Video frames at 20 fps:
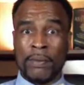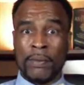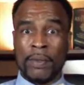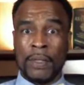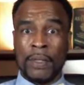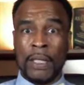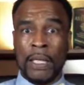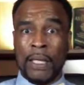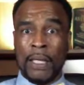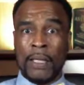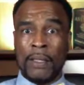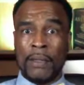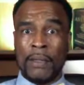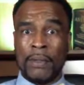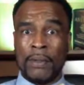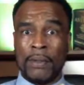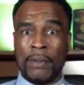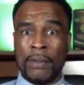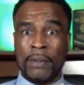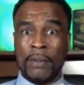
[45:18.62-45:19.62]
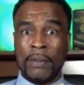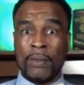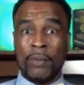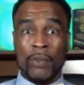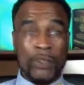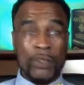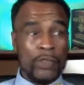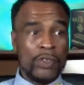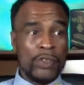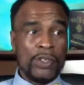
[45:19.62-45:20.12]
Yeah.
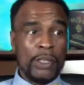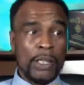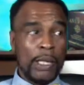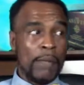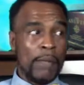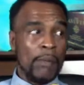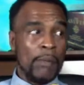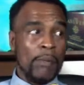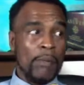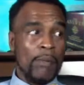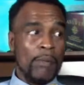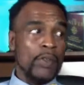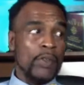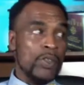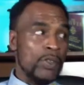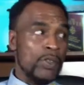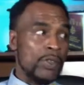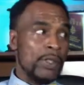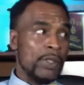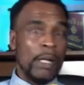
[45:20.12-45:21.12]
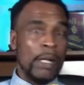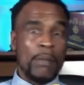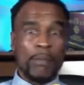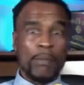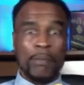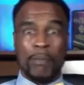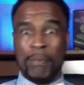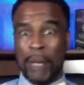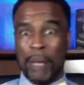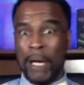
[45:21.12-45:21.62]
When you see that